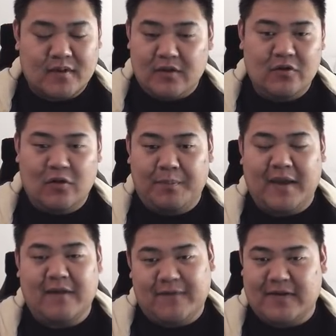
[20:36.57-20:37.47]
you're
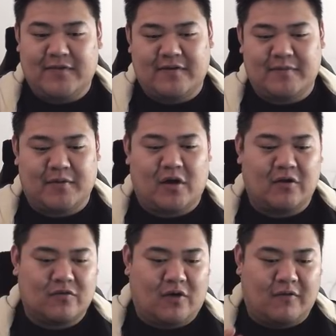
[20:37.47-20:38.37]
paying effectively a similar
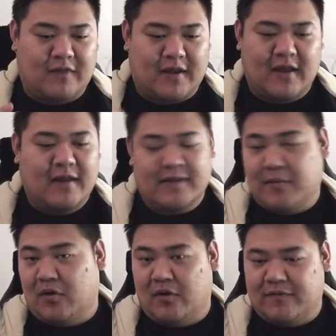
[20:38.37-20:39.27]
cost of like
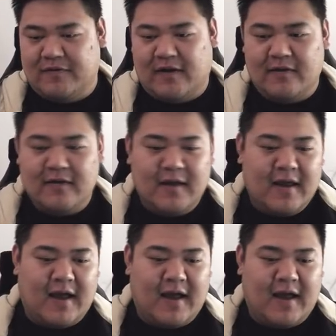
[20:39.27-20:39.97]
double Earth Dull,